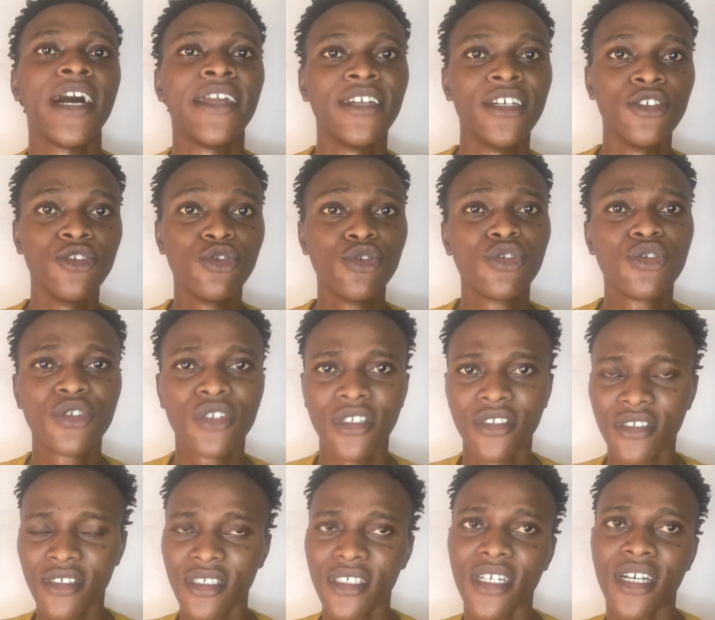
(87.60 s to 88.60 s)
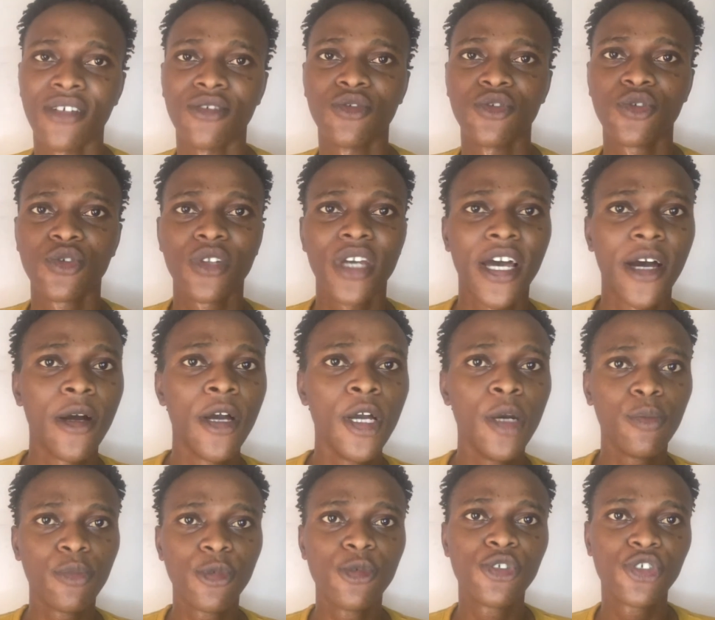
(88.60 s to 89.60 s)
then use trendy sound so that
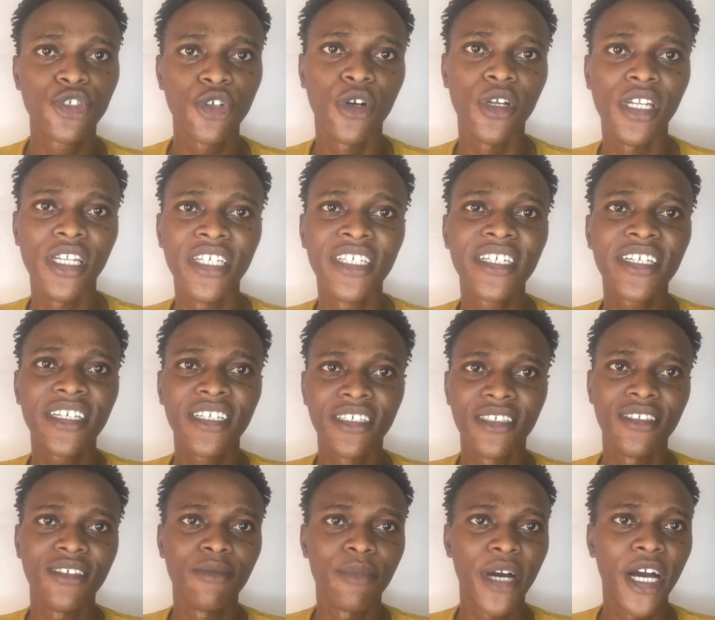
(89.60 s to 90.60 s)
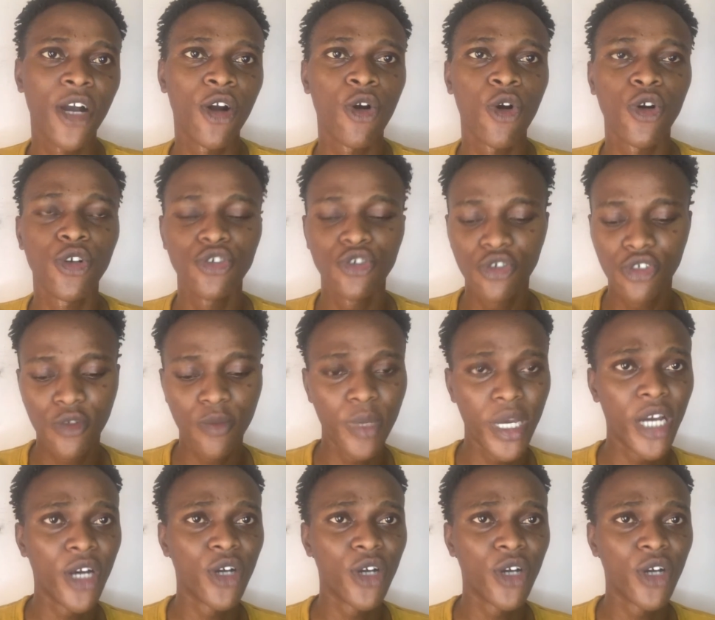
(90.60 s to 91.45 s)
put your link in the bio or use bio